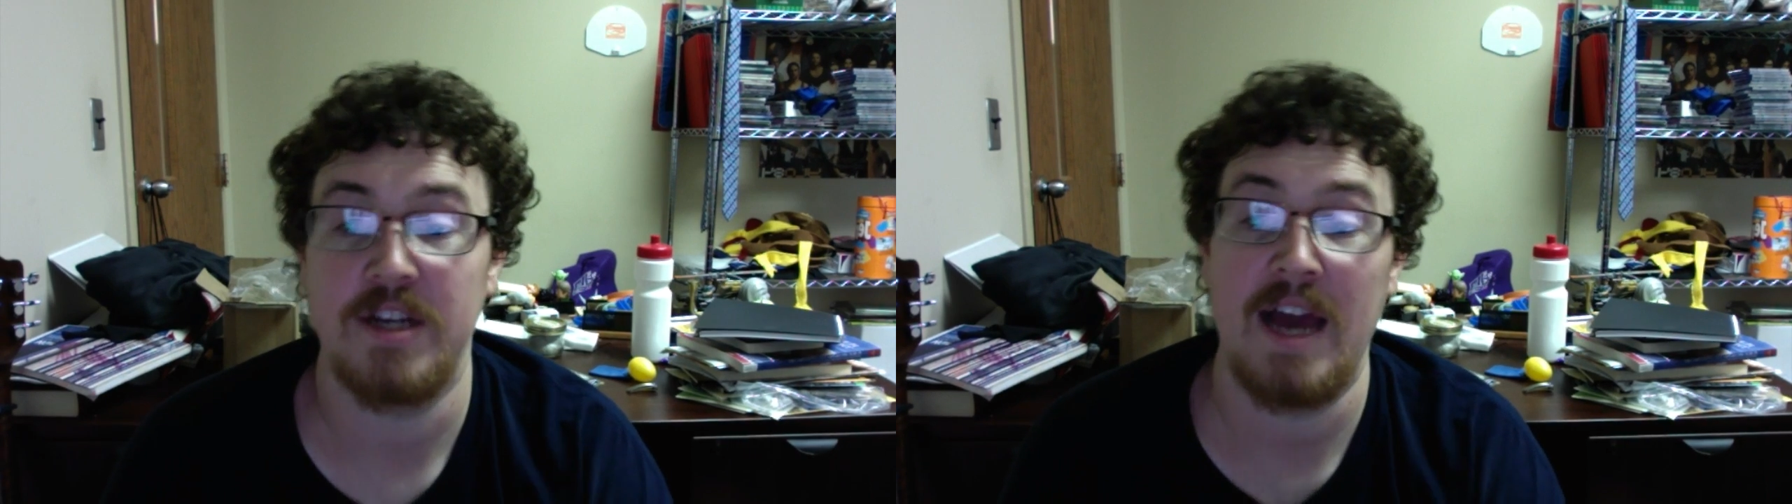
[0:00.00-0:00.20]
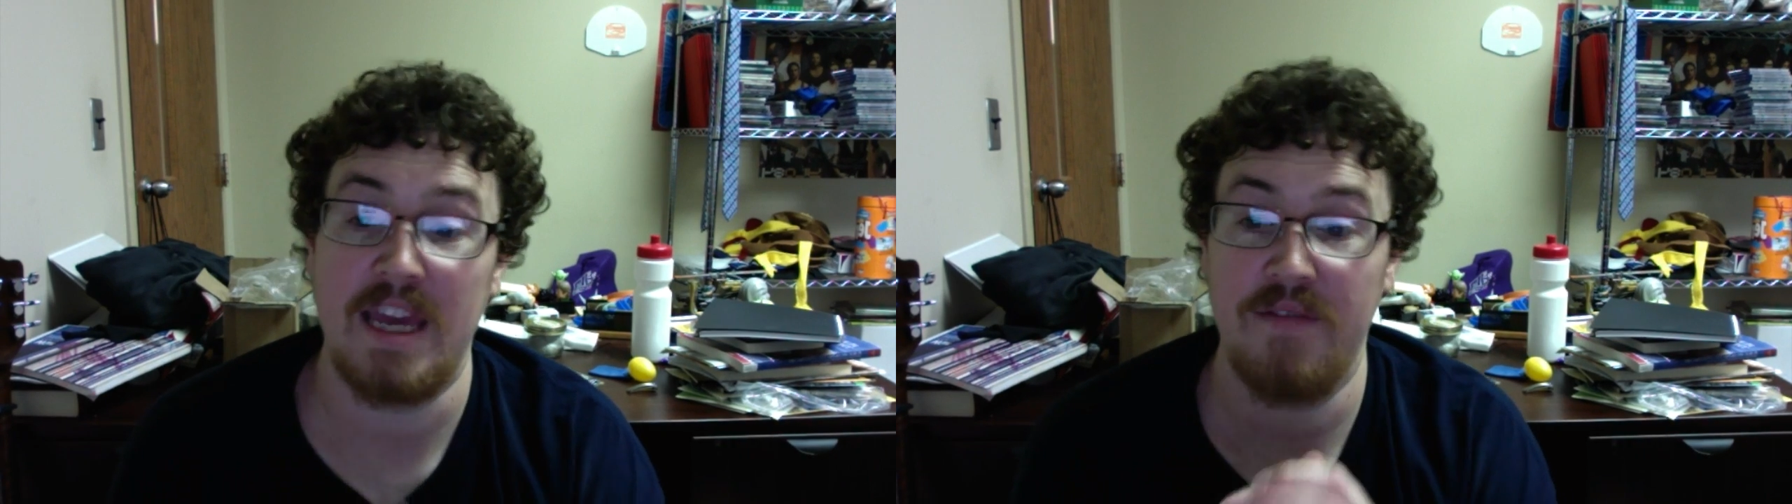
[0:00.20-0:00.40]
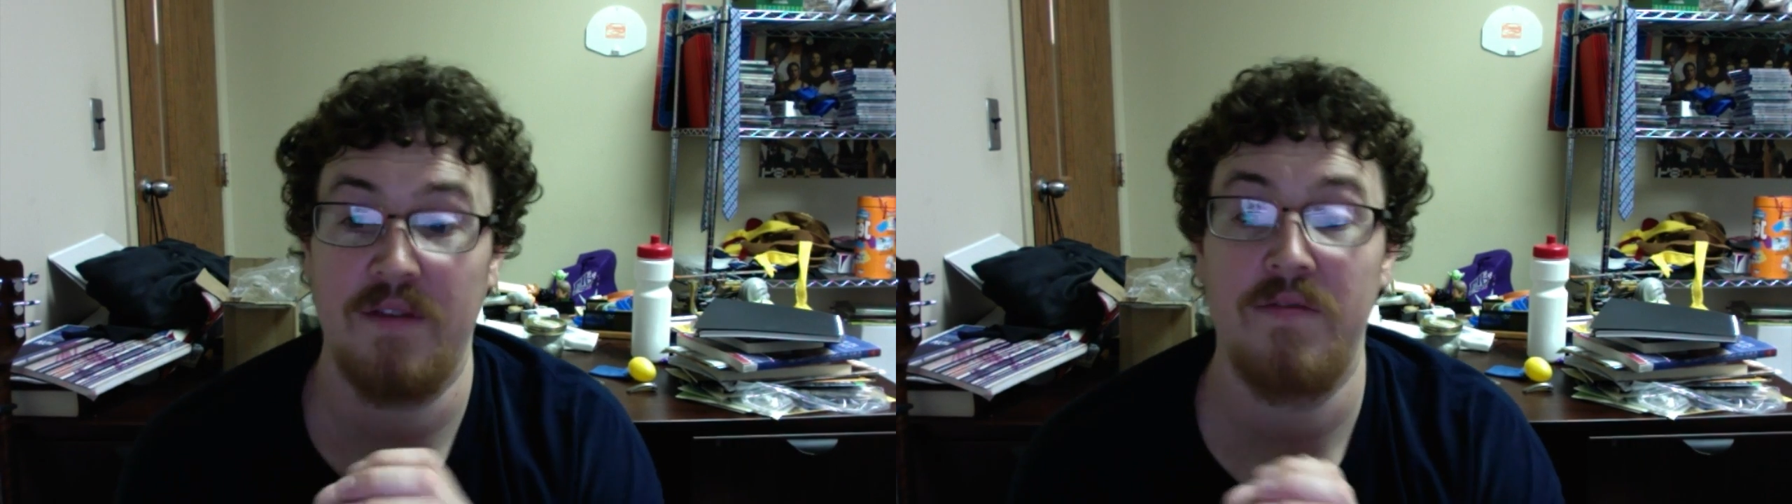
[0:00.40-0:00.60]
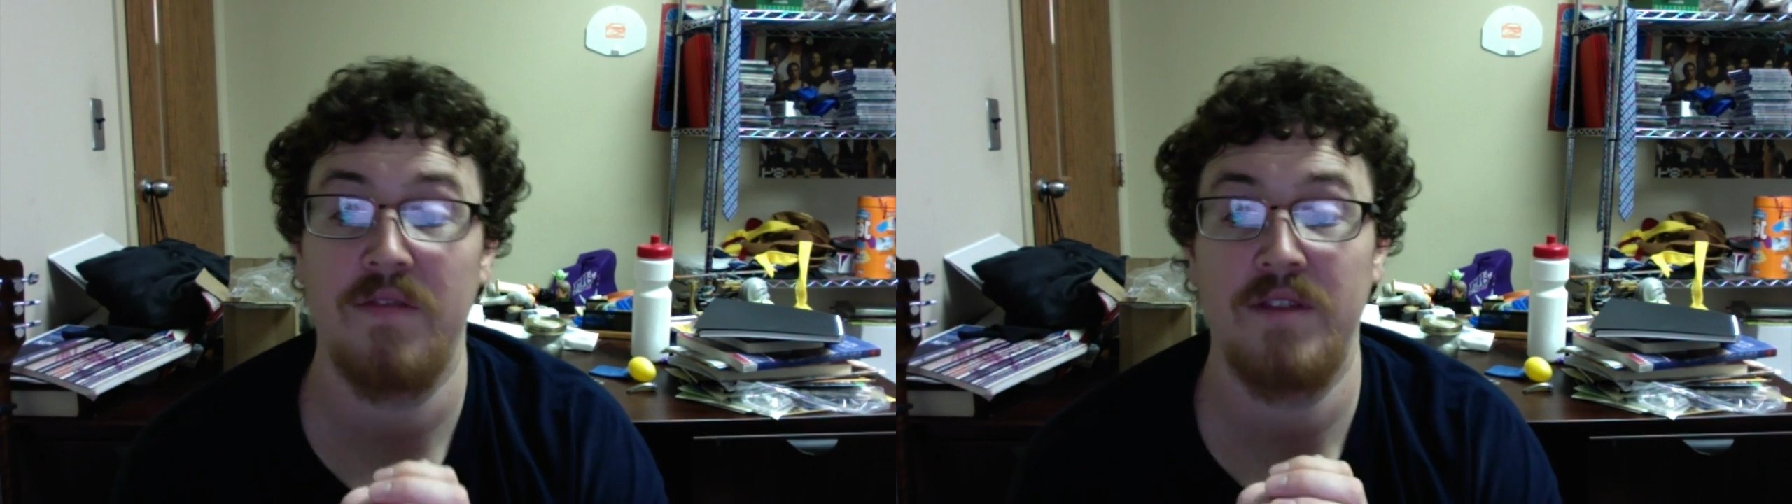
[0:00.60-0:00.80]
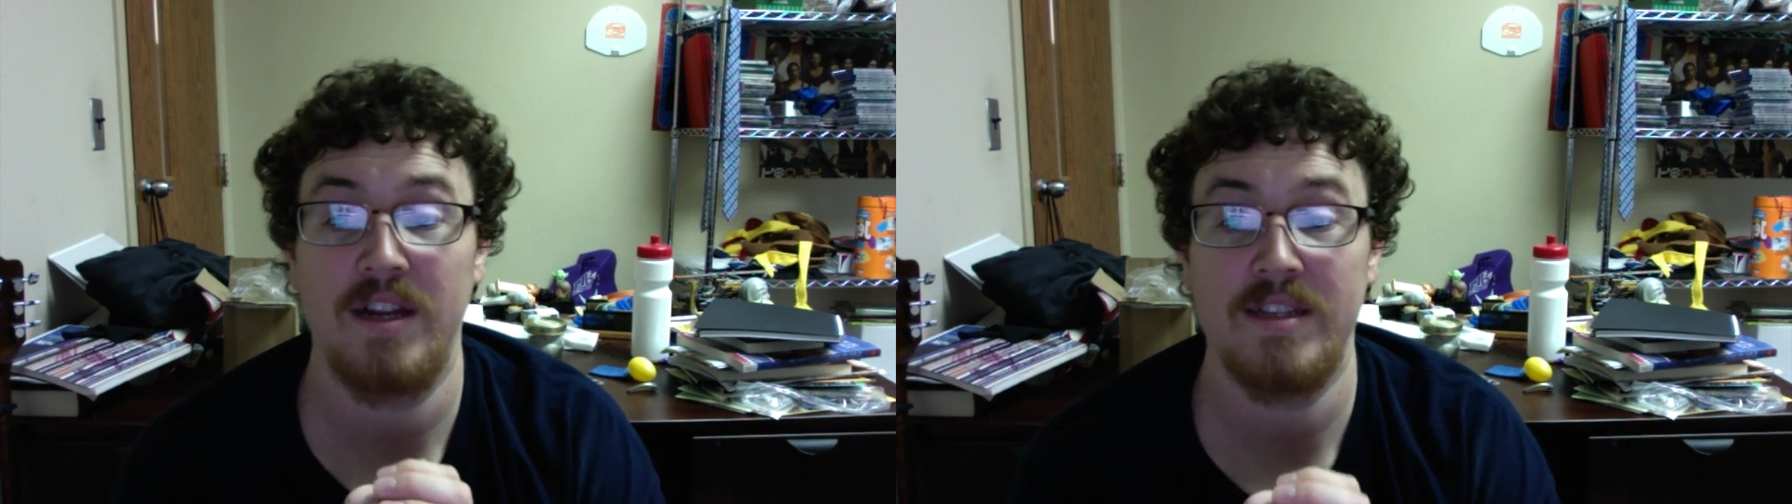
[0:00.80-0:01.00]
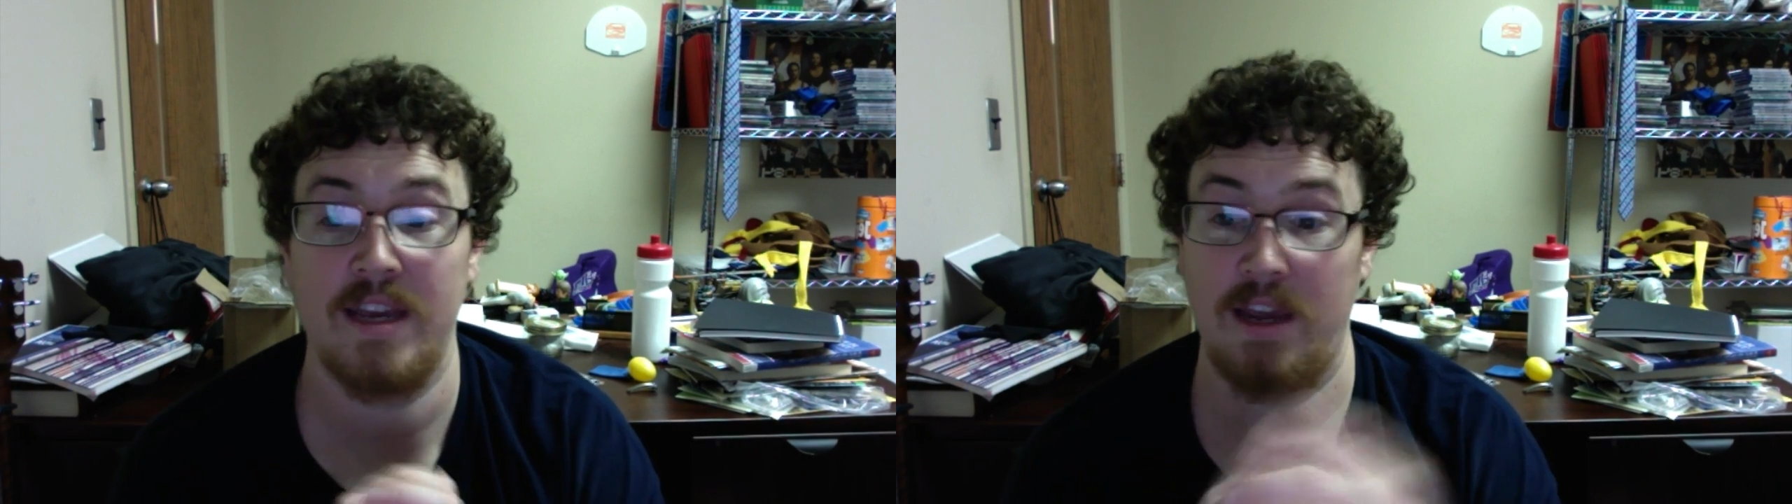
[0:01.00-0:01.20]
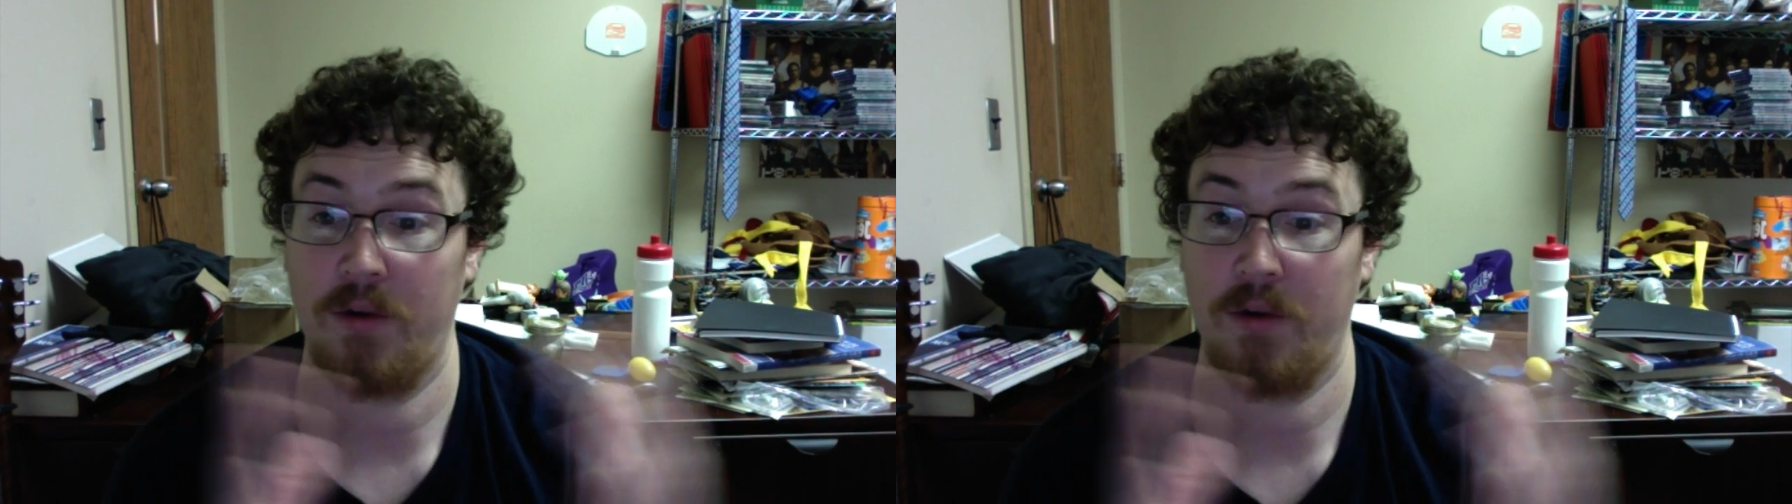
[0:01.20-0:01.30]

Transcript: I give a 15-second